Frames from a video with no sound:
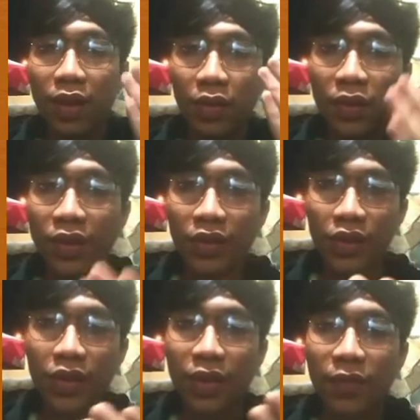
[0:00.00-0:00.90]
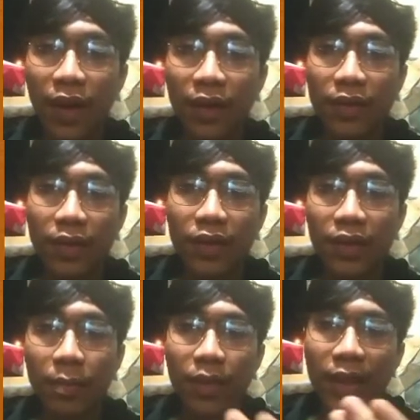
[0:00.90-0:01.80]
The researcher defined
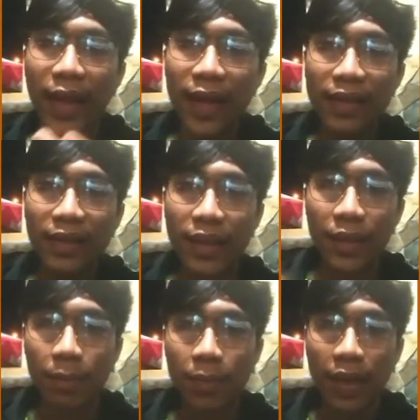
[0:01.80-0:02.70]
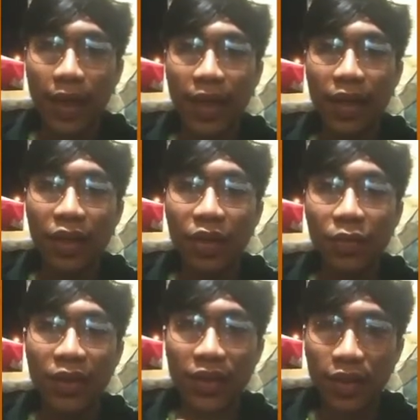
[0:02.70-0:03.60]
some case terms in
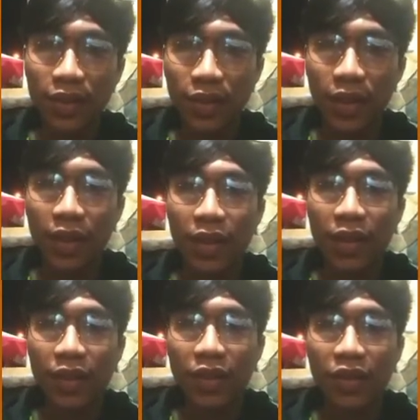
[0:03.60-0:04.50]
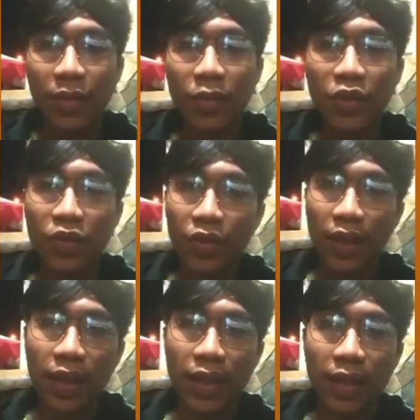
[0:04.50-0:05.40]
her research. The terms
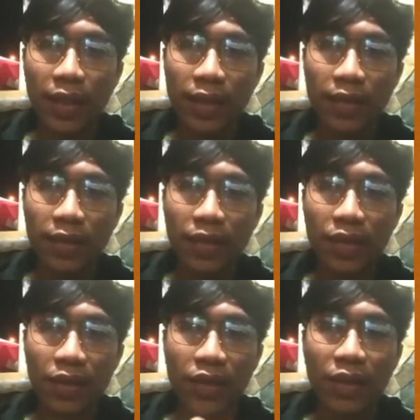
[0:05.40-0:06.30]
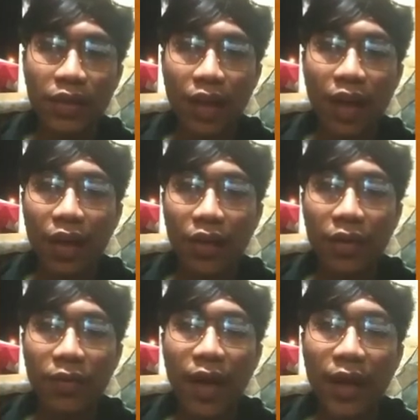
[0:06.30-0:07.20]
used in this research are
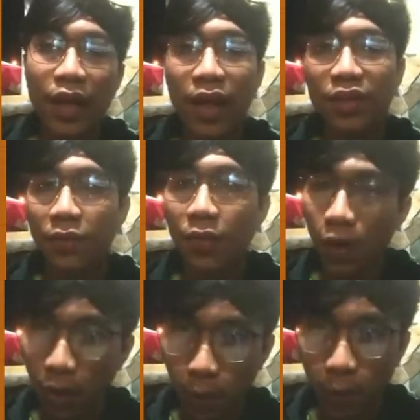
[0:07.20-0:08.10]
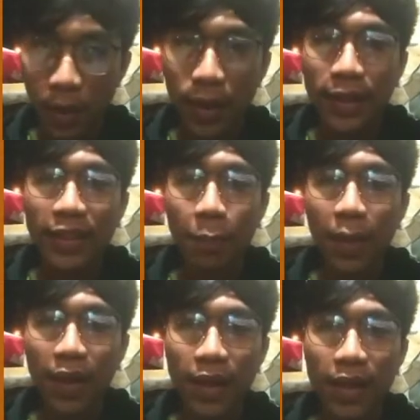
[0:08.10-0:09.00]
defined as follows.
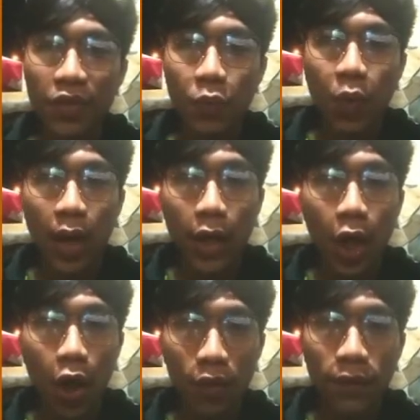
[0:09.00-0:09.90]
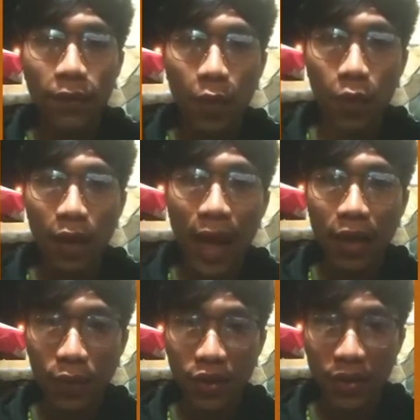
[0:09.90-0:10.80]
Speaking is one of 4
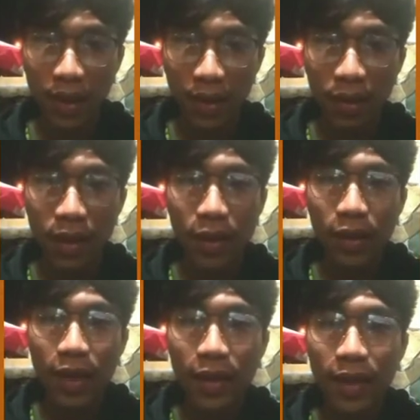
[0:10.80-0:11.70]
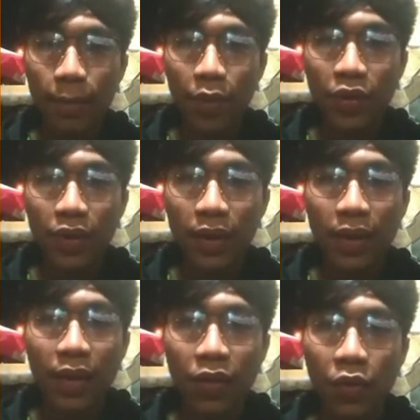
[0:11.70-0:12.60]
language skills that
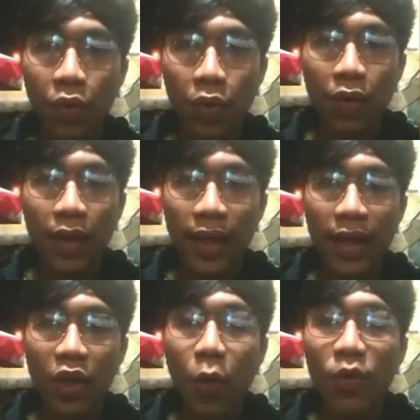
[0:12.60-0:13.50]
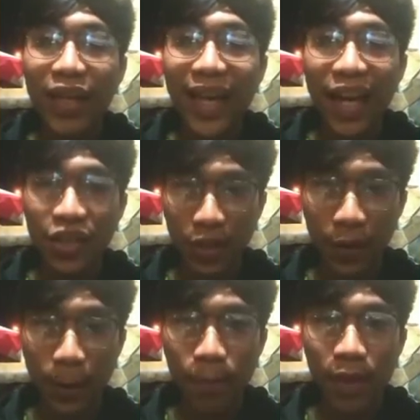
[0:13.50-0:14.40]
important role in the communication.